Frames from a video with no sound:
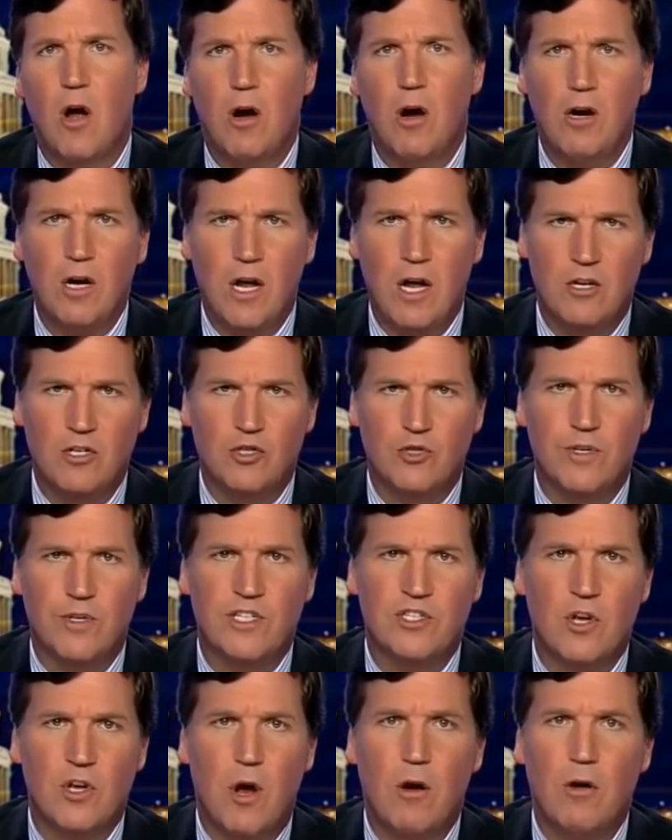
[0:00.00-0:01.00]
our country
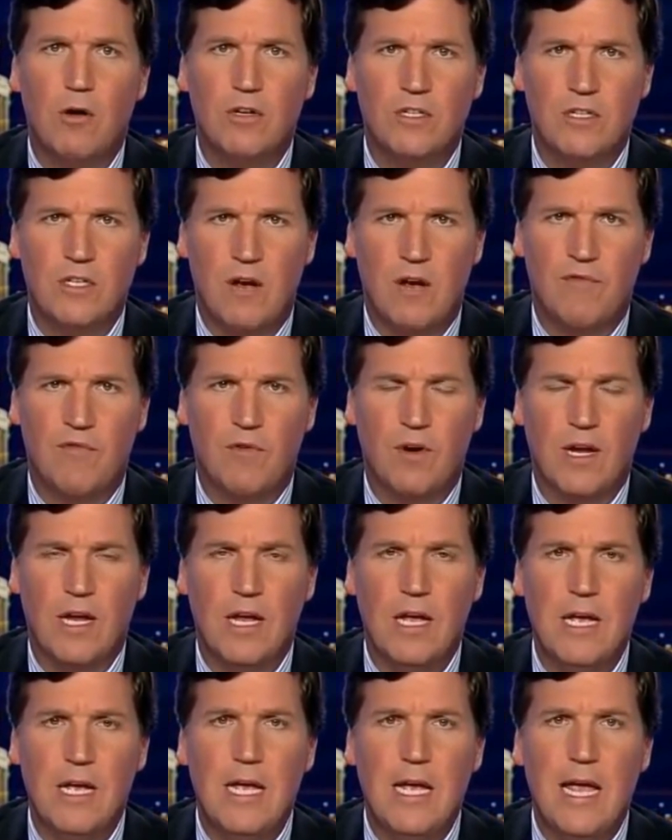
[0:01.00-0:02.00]
saw her suffering